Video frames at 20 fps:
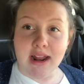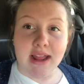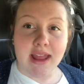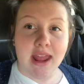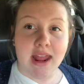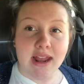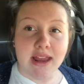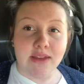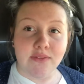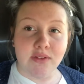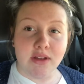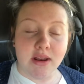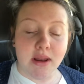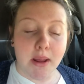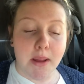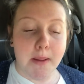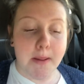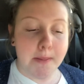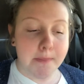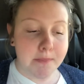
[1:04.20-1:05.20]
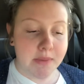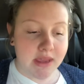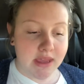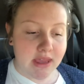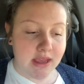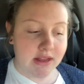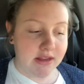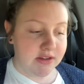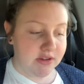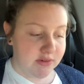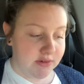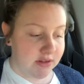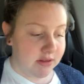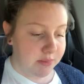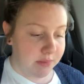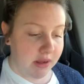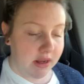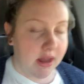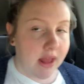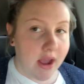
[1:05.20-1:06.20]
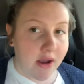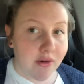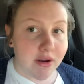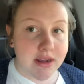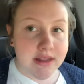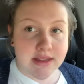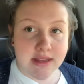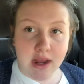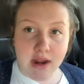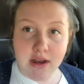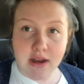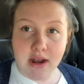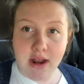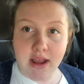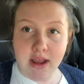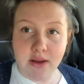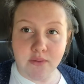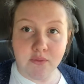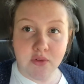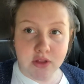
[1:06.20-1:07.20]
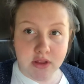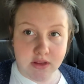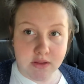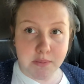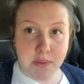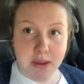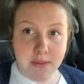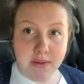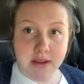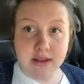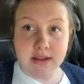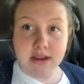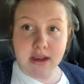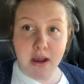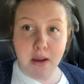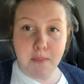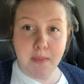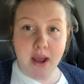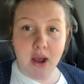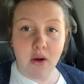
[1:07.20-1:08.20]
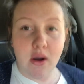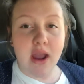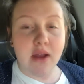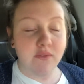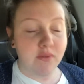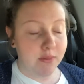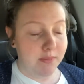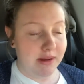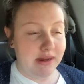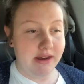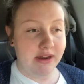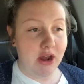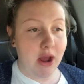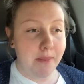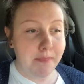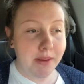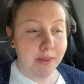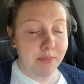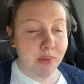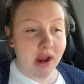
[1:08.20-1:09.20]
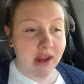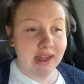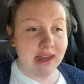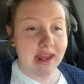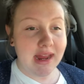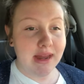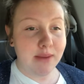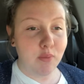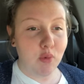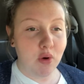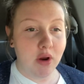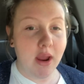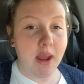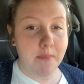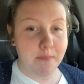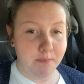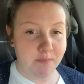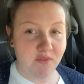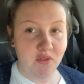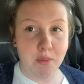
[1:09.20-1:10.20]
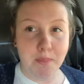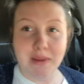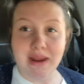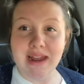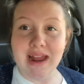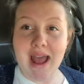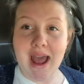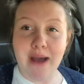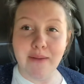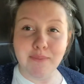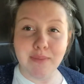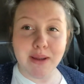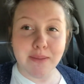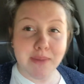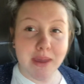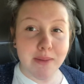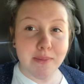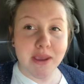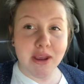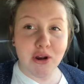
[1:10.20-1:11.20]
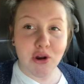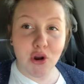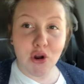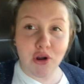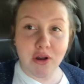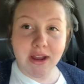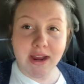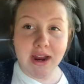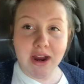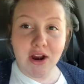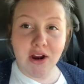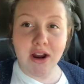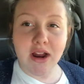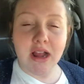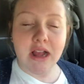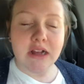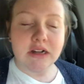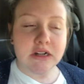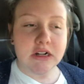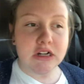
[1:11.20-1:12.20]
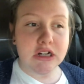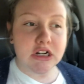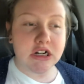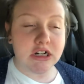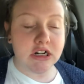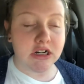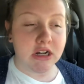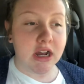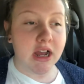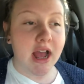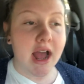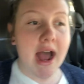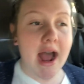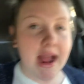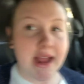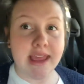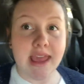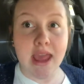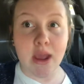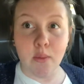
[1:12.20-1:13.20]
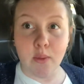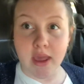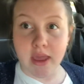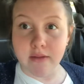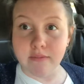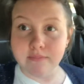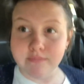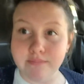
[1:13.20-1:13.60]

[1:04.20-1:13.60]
I can't even begin to explain how excited I am for this baby to come out and for me to not be pregnant anymore and for me to have my baby girl here. Ugh! I can't wait.